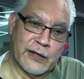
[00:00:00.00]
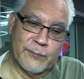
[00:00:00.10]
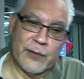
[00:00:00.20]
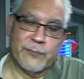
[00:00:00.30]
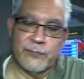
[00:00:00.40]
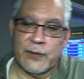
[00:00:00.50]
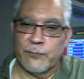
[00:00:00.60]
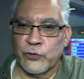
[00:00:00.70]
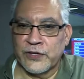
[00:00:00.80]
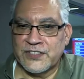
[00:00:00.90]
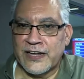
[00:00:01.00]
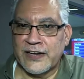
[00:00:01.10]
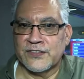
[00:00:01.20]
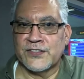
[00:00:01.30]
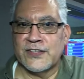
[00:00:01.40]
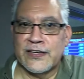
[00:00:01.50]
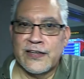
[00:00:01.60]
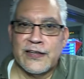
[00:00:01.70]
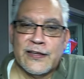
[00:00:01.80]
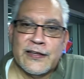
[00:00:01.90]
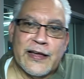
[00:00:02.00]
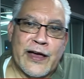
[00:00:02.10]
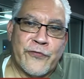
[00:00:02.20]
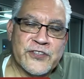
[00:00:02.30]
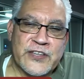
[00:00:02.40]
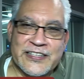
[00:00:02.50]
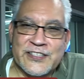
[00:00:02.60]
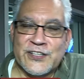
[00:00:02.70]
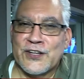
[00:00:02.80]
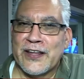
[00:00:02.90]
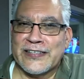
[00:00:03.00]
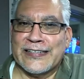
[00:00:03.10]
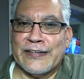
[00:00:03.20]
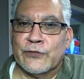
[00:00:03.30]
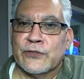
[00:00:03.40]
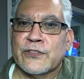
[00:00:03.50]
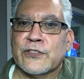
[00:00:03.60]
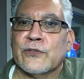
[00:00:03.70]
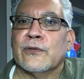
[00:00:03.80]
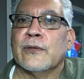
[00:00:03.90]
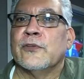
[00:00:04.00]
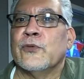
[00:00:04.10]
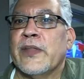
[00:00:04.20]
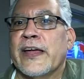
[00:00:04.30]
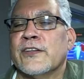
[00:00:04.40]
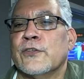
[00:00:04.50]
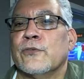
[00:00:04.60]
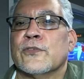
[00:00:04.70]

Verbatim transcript: I'm, I'm I'm pretty excited to see how this gets to the next level. So I'm doing that too.